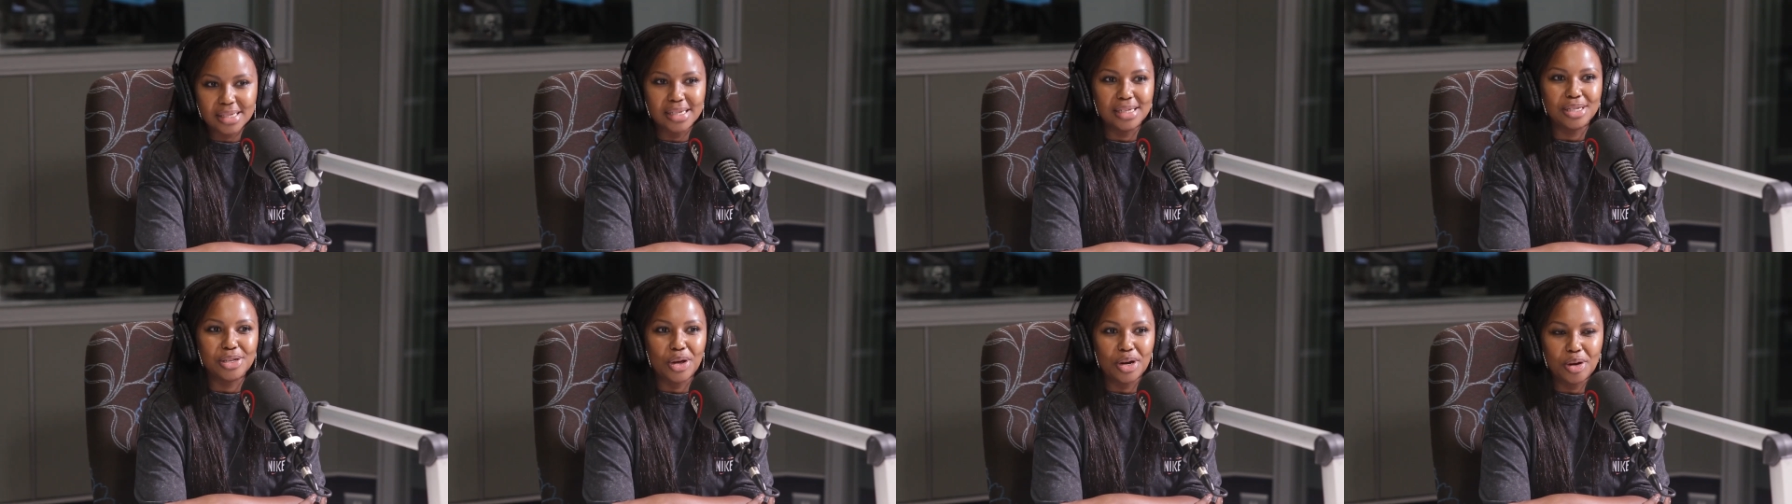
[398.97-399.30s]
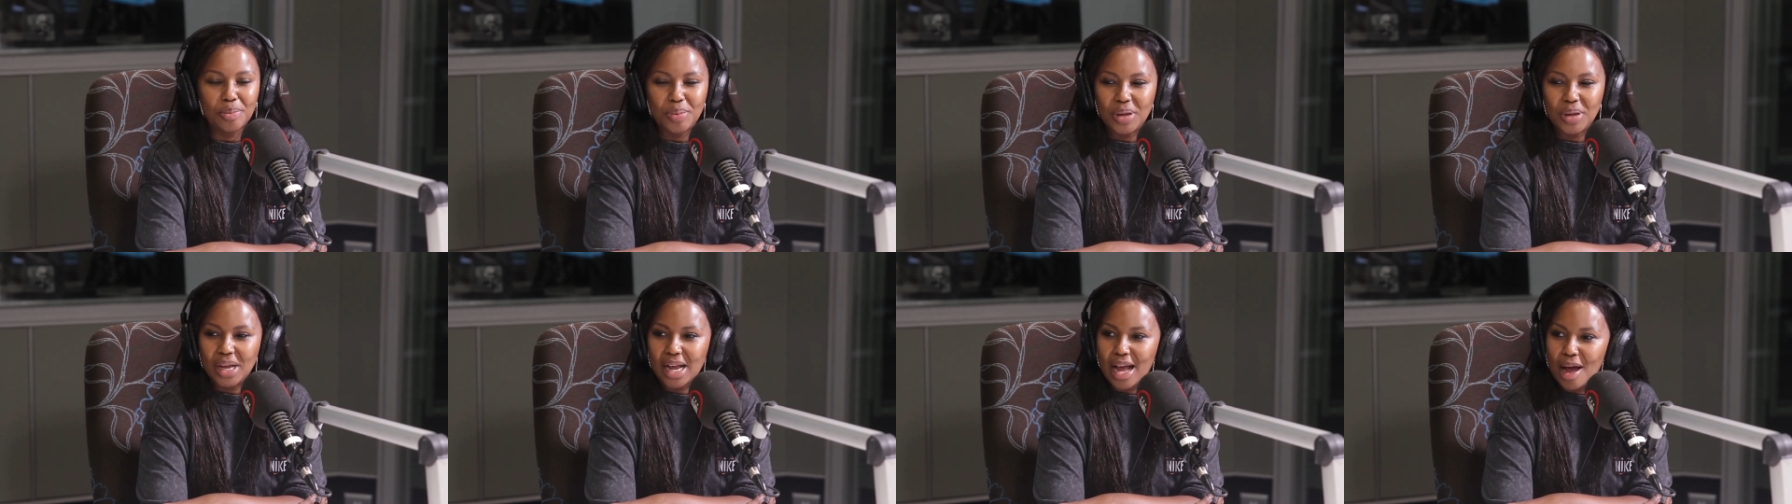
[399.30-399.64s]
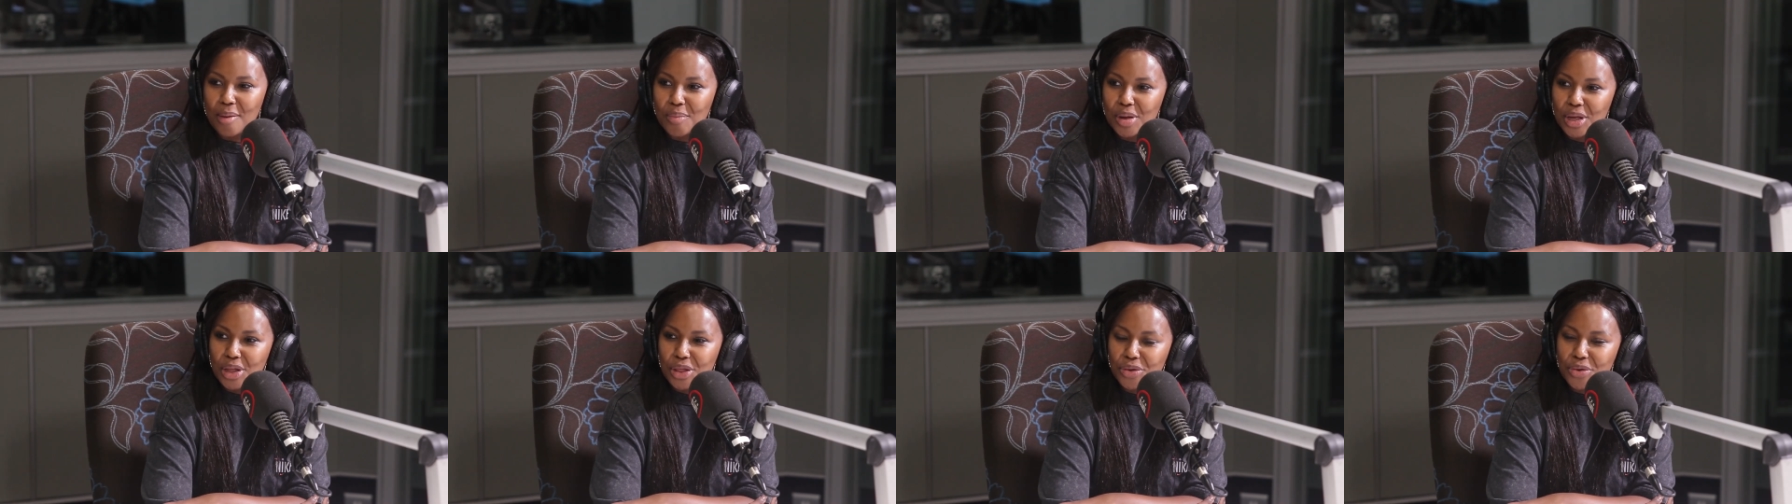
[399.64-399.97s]
he's going to be
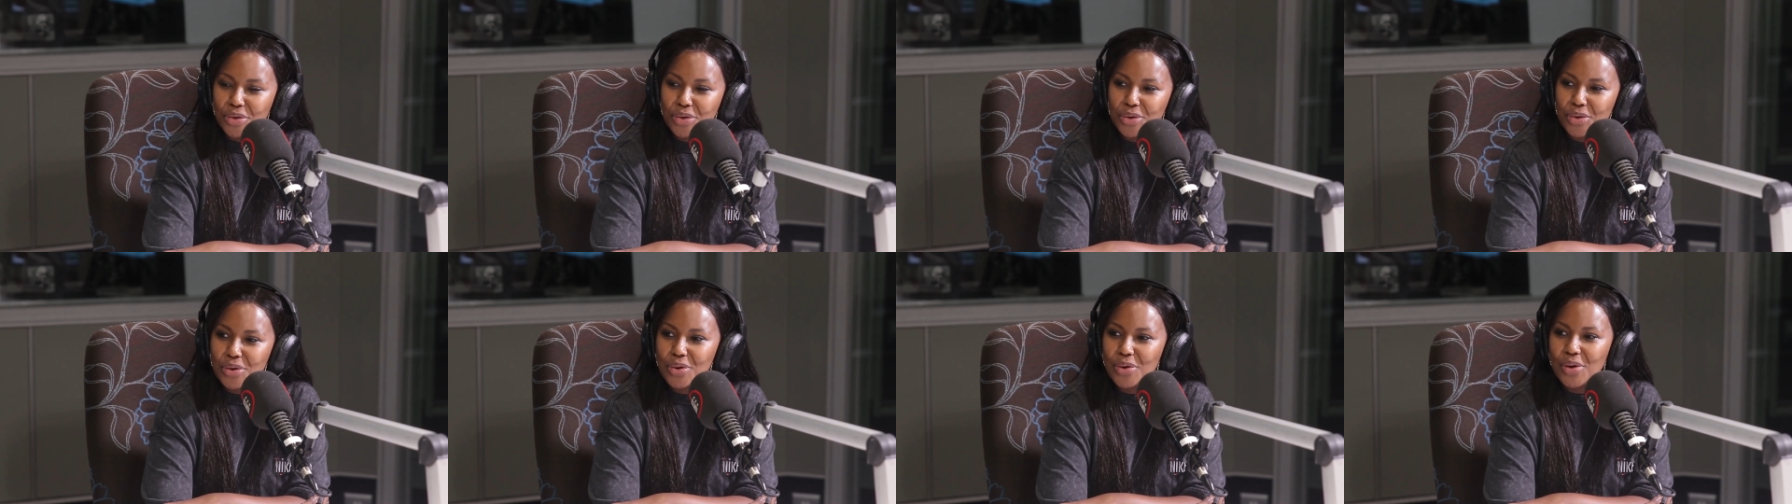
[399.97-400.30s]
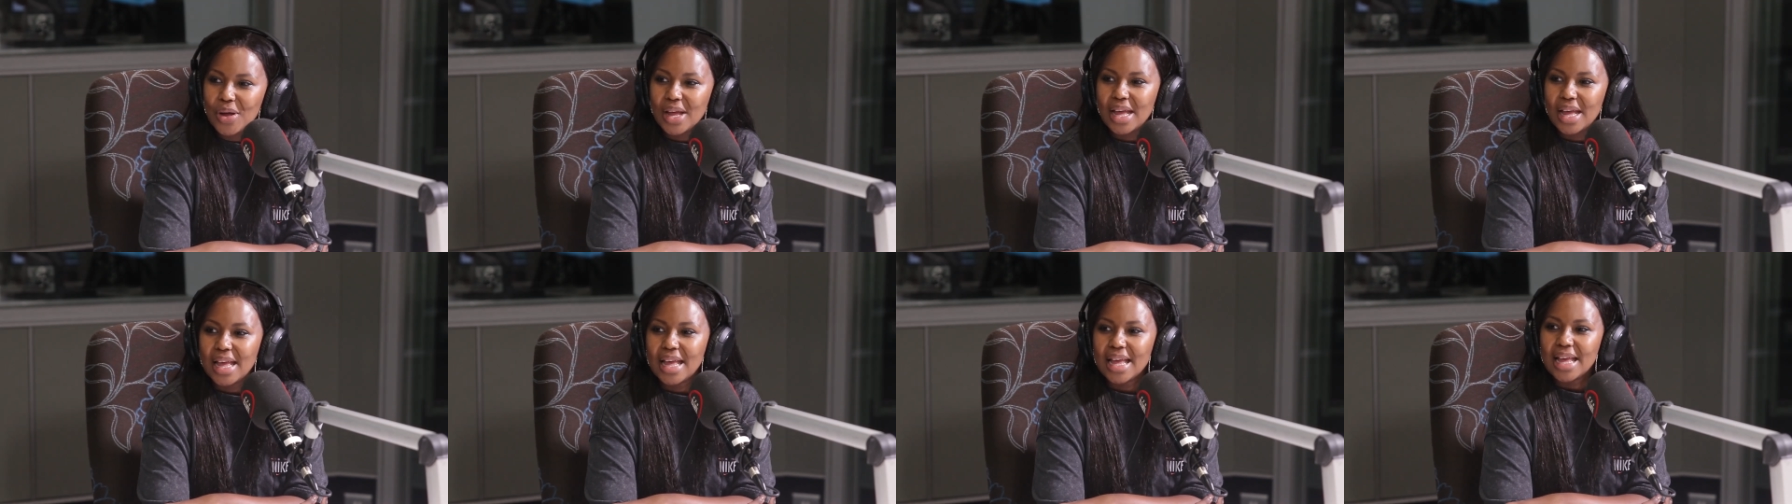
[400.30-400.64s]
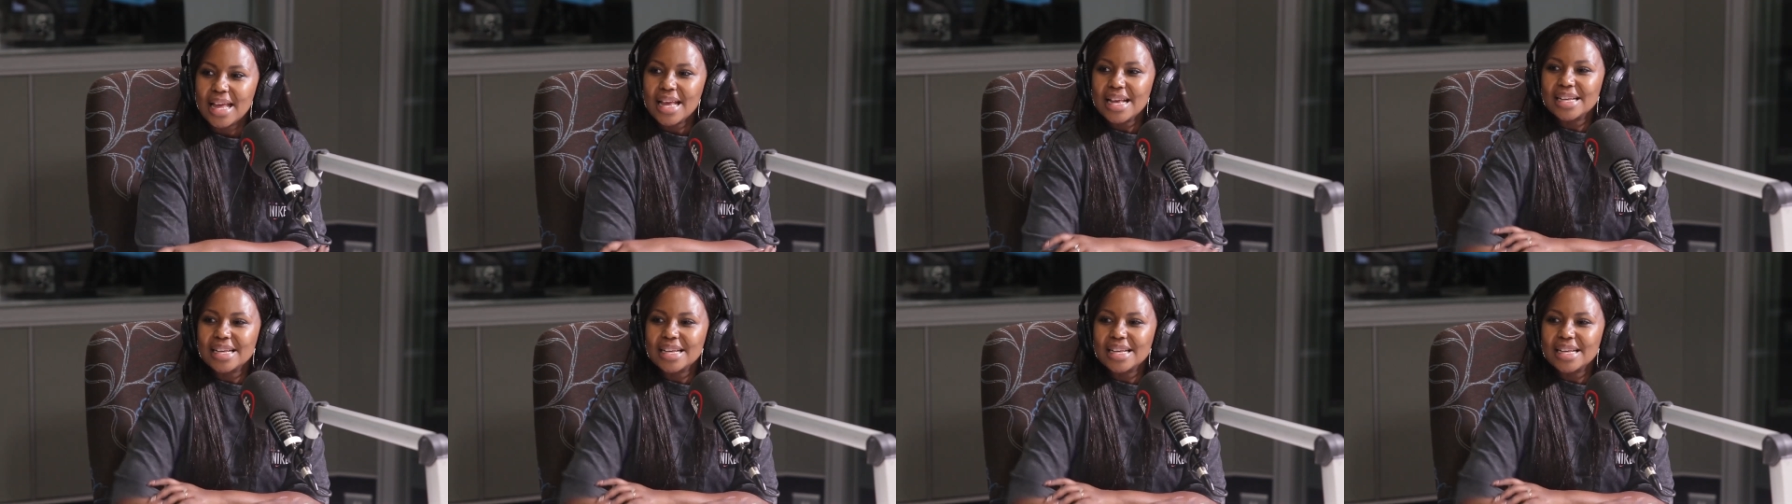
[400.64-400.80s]
coming through. Wow.